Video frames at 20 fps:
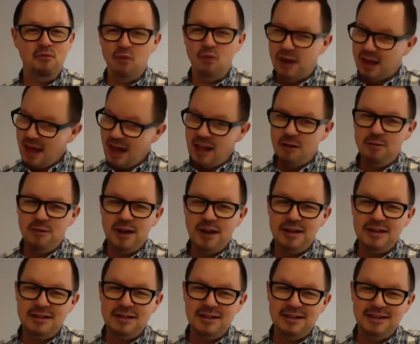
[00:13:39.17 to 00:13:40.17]

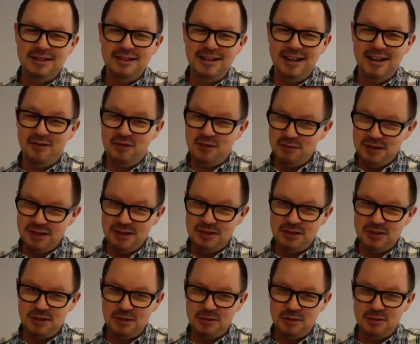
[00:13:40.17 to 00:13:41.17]
recalibrate if you need
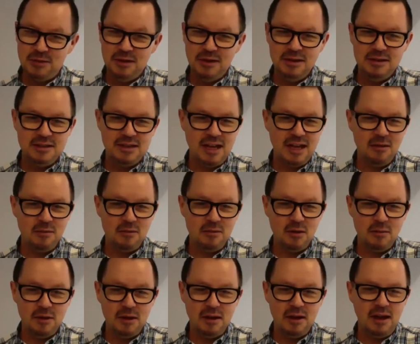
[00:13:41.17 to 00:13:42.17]
to, take a
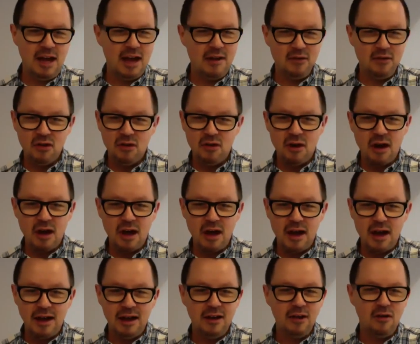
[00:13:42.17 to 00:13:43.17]
moment, have a
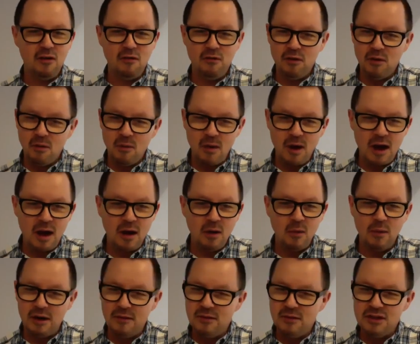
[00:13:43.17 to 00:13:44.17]
cry, go for a walk,
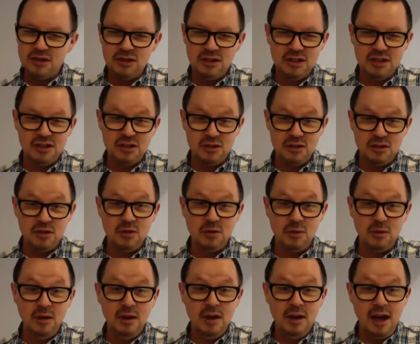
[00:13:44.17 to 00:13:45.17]
whatever it is you need to
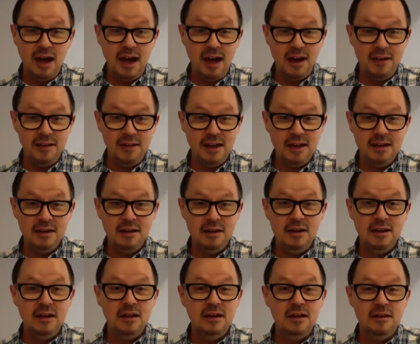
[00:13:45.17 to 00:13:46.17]
do, and then
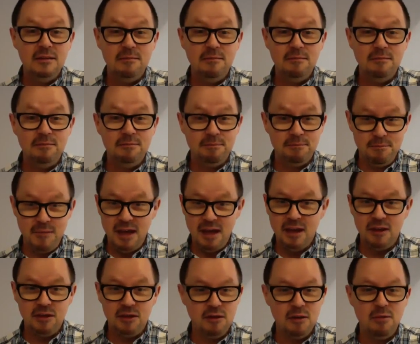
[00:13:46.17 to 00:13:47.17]
make
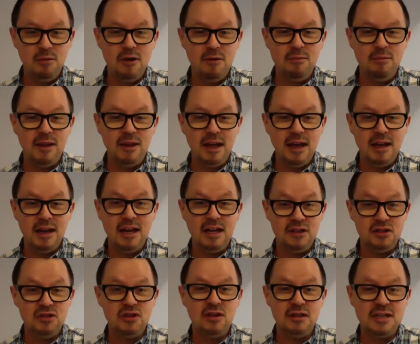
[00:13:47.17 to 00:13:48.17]
a 3-point plan and
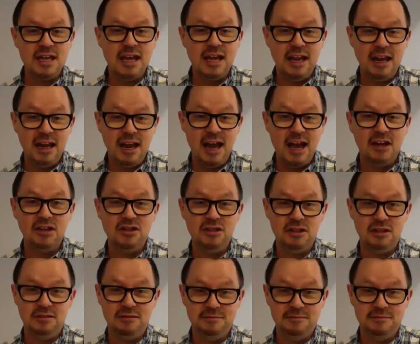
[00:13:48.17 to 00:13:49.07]
start taking action.